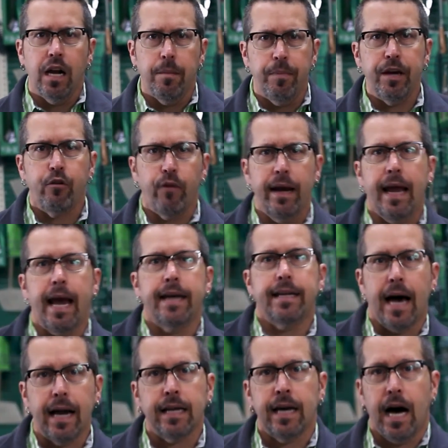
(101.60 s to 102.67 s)
to
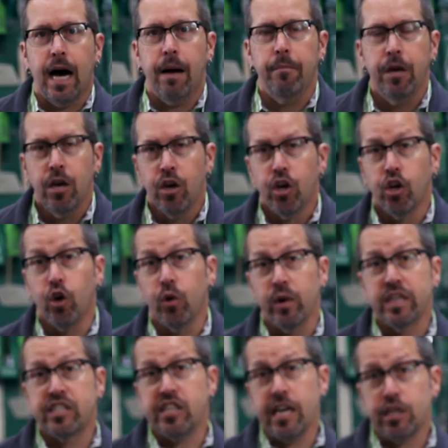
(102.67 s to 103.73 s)
biggreenegg.com, go to
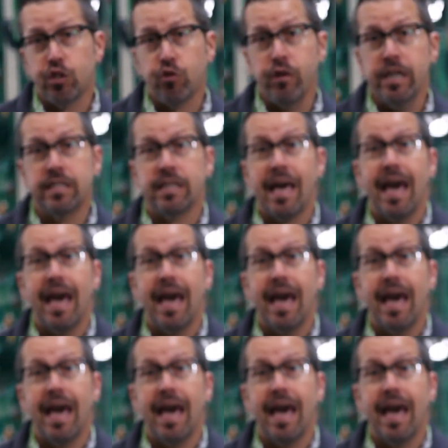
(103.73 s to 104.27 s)
accessories